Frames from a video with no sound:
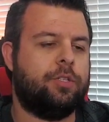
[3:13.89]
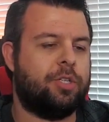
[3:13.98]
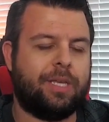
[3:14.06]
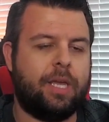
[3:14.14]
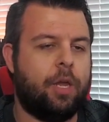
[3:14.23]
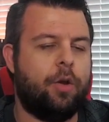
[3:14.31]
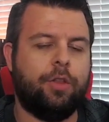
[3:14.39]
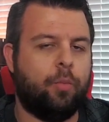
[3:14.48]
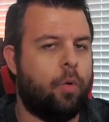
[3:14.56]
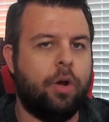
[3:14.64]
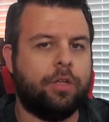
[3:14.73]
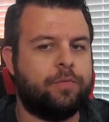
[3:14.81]
just hearing the
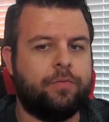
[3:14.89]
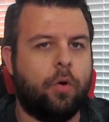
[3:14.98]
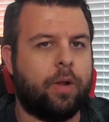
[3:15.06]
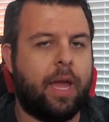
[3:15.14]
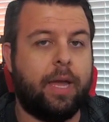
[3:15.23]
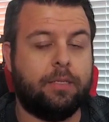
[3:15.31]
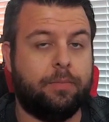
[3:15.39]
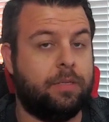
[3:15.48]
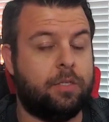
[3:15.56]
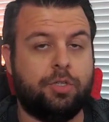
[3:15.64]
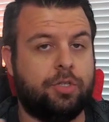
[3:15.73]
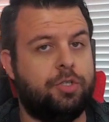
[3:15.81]
words 4K is
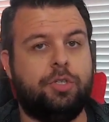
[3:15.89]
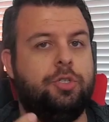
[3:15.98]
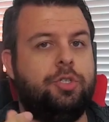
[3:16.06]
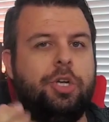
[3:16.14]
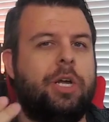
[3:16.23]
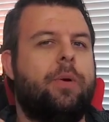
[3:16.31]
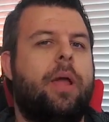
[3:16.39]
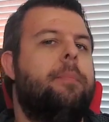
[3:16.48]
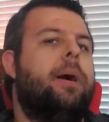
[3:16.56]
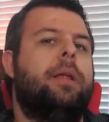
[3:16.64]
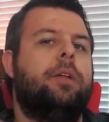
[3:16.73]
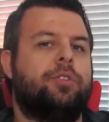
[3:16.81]
meant to just generate money.